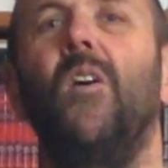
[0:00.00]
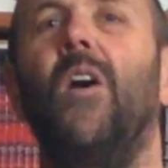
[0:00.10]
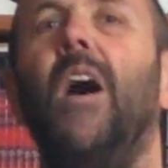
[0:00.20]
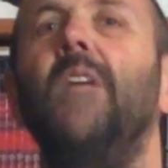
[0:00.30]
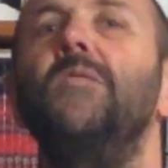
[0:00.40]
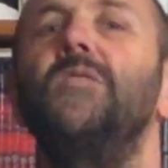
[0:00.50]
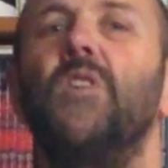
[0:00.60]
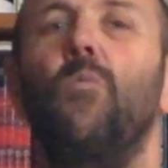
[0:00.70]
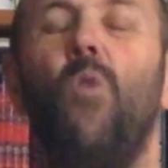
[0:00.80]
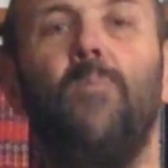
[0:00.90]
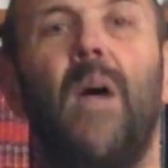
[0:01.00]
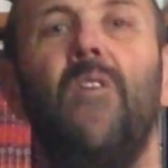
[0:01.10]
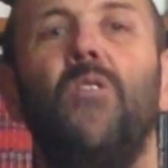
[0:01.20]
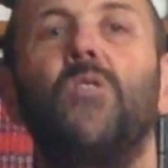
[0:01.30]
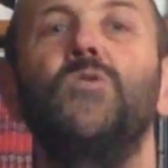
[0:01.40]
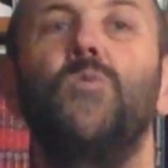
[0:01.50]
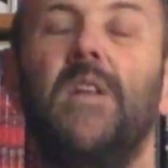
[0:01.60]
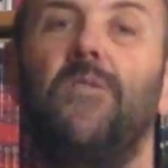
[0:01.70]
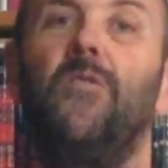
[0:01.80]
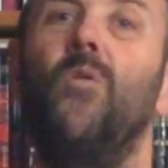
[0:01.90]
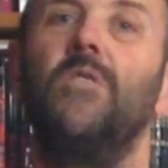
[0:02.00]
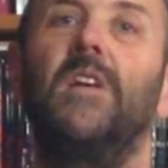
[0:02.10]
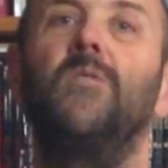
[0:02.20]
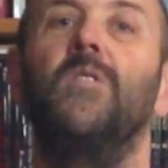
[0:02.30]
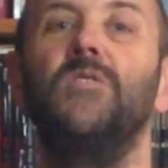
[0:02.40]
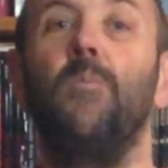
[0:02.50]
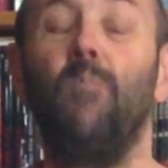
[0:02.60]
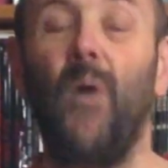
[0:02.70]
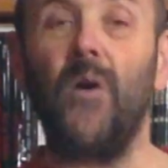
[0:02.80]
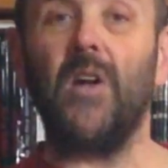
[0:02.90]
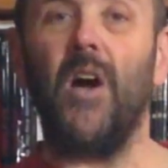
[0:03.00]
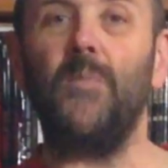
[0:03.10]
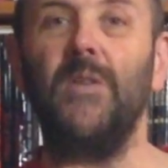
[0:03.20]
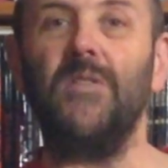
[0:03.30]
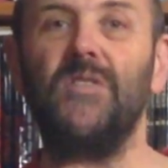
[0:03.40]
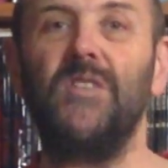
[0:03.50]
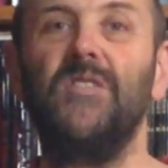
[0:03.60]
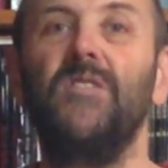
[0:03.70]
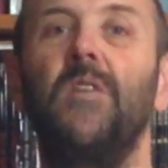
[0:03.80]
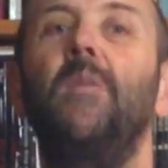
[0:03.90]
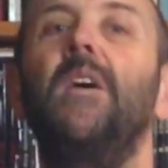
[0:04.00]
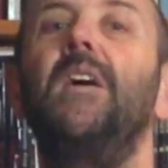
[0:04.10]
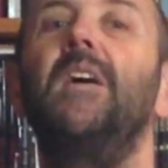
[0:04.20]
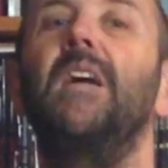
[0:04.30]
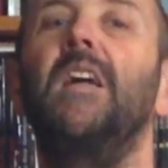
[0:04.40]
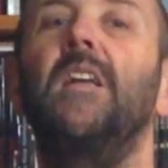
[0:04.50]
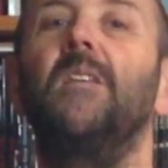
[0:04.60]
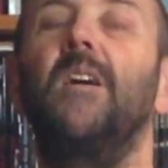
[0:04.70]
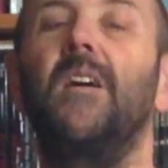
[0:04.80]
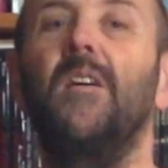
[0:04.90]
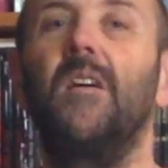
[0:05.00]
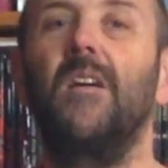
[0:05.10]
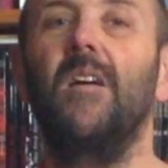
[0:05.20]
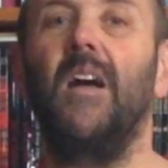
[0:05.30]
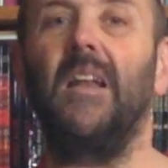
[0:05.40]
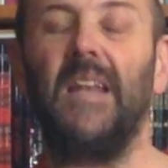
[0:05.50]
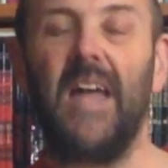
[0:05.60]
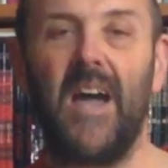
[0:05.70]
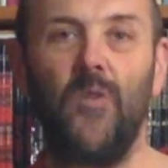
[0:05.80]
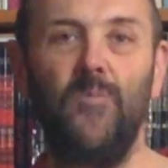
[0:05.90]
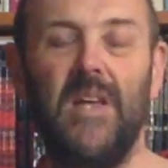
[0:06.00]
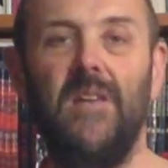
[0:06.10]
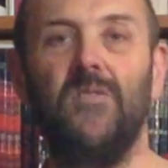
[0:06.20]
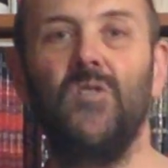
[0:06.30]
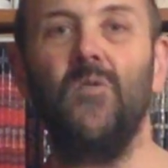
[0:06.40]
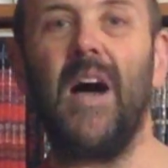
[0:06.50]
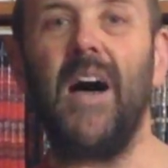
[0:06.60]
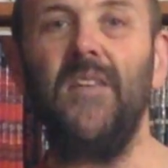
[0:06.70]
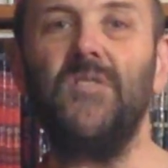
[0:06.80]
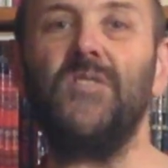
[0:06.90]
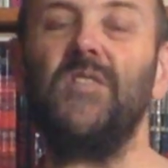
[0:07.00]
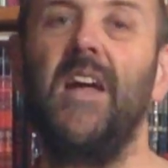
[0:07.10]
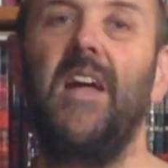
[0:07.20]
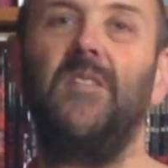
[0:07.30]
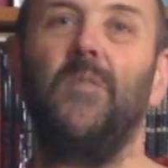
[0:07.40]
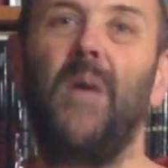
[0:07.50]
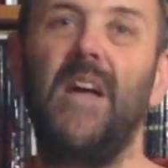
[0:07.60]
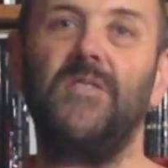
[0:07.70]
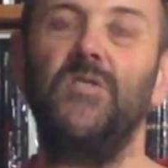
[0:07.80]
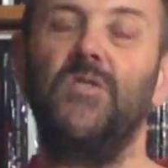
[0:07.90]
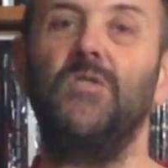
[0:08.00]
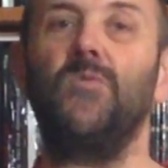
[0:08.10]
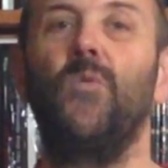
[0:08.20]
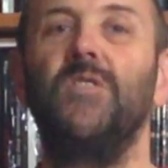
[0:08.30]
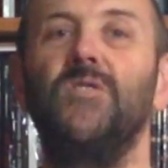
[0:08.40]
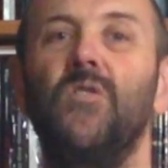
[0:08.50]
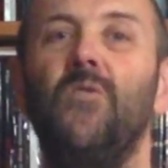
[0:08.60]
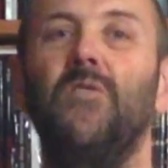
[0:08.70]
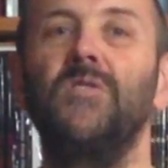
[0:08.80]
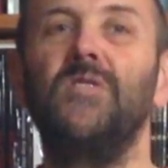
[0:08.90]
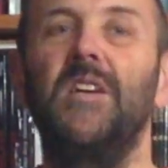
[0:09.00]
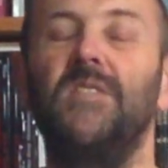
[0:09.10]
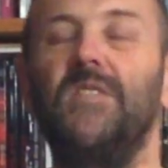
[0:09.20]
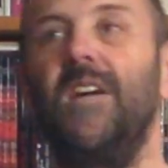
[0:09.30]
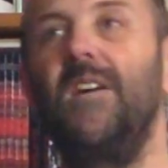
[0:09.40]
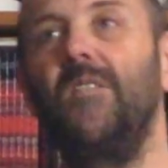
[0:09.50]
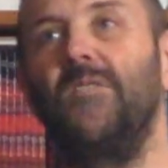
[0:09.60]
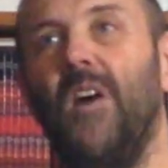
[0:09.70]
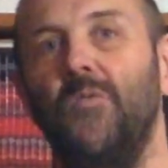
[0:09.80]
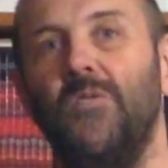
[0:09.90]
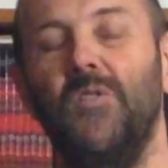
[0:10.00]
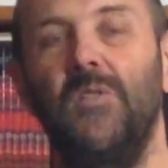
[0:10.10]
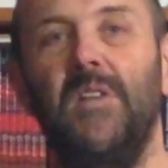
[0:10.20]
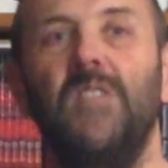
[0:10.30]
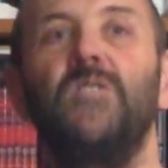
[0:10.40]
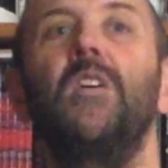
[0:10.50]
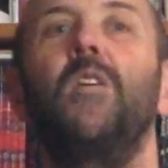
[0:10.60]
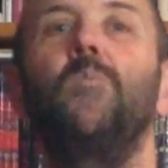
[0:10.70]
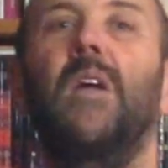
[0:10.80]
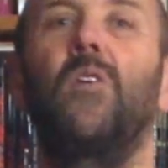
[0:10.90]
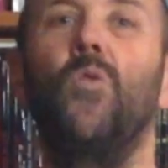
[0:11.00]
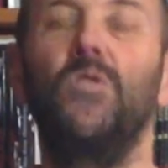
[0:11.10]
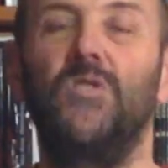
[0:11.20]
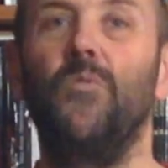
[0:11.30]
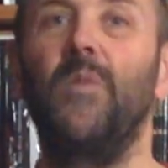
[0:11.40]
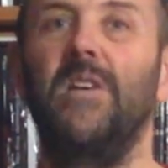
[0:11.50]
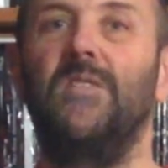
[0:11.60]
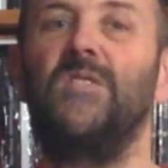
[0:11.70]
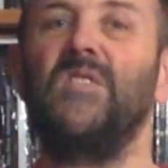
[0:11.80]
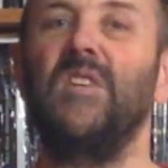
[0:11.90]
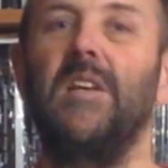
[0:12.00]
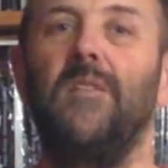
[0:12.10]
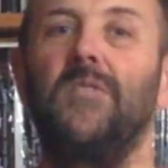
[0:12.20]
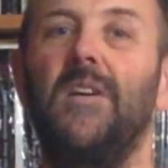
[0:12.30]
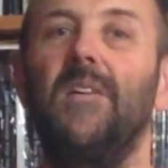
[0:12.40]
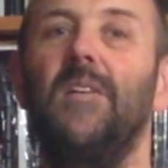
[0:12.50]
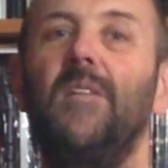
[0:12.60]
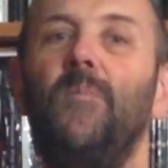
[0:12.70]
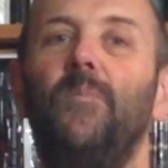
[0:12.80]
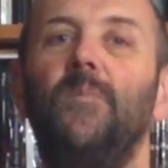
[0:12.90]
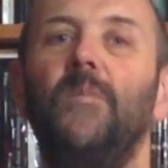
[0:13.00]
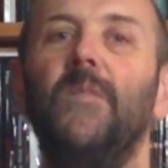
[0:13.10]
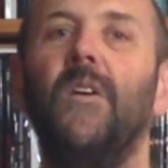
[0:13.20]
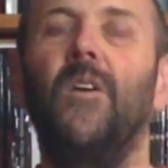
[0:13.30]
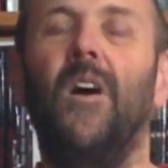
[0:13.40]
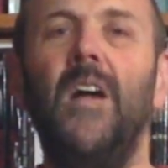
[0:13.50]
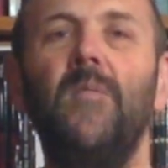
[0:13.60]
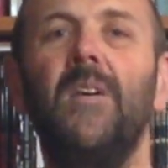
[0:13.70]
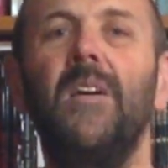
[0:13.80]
Right? So what Paradox 24 did is it broke open the system. It allowed me to understand the passages where Silver says, don't do this, because you'll be deceived, all right?